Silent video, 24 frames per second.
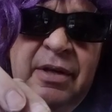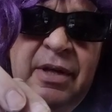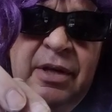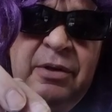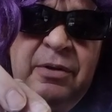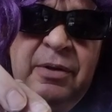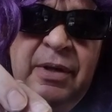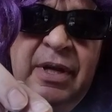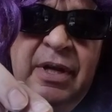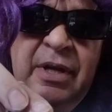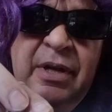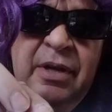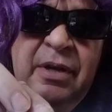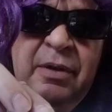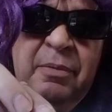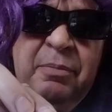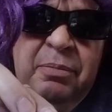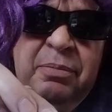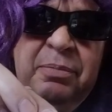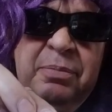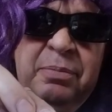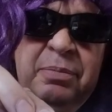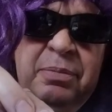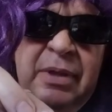I created a
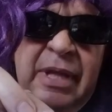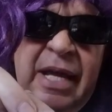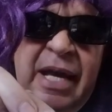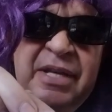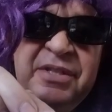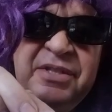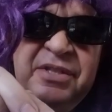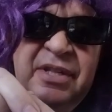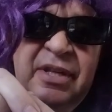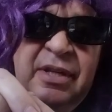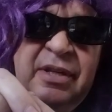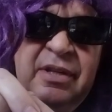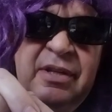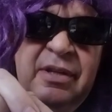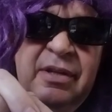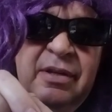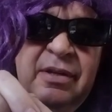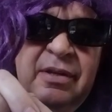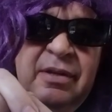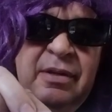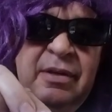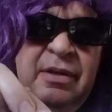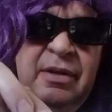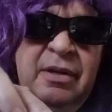plastic
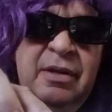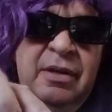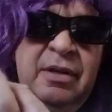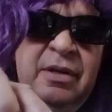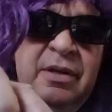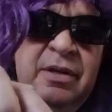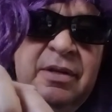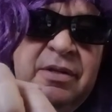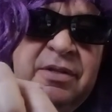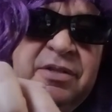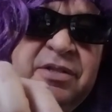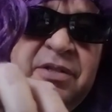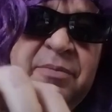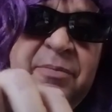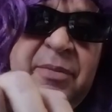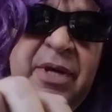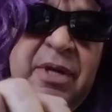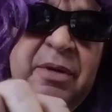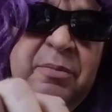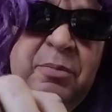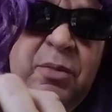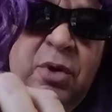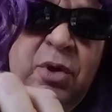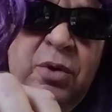
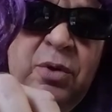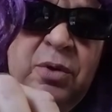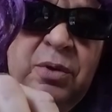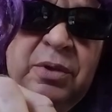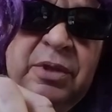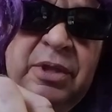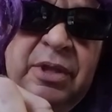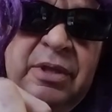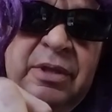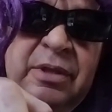cement mold